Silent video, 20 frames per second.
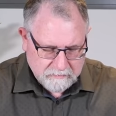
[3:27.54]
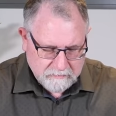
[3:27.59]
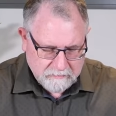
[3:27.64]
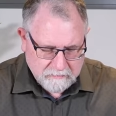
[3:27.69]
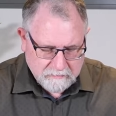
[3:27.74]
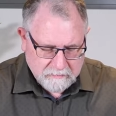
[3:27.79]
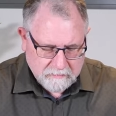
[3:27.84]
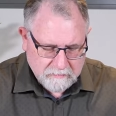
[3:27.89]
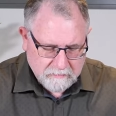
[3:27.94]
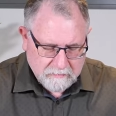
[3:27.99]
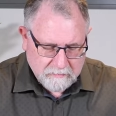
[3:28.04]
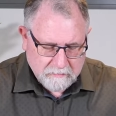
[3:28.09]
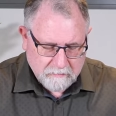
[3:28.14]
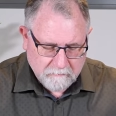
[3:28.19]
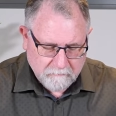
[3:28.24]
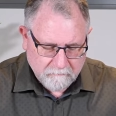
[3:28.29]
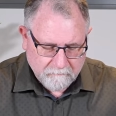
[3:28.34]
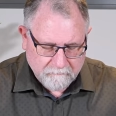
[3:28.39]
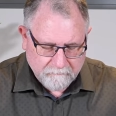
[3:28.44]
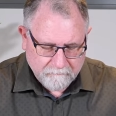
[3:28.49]

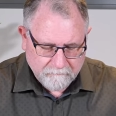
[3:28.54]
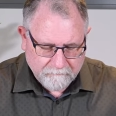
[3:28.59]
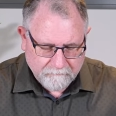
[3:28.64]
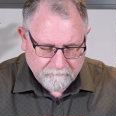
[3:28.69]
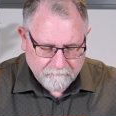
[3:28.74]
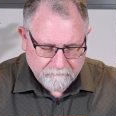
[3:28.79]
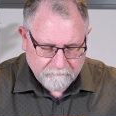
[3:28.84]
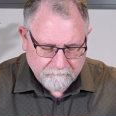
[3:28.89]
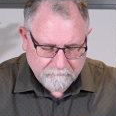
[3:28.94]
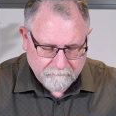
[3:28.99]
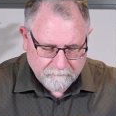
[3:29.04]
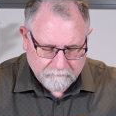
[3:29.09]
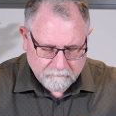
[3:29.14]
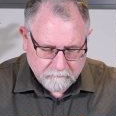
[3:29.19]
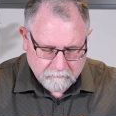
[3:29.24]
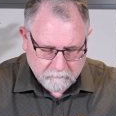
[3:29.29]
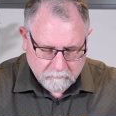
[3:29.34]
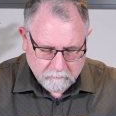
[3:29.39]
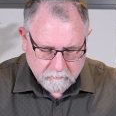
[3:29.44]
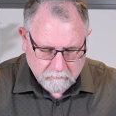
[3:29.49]

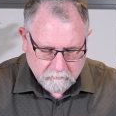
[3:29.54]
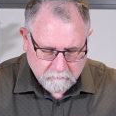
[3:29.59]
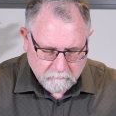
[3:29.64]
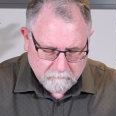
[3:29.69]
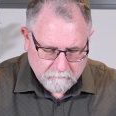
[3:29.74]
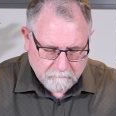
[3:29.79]
[no speech]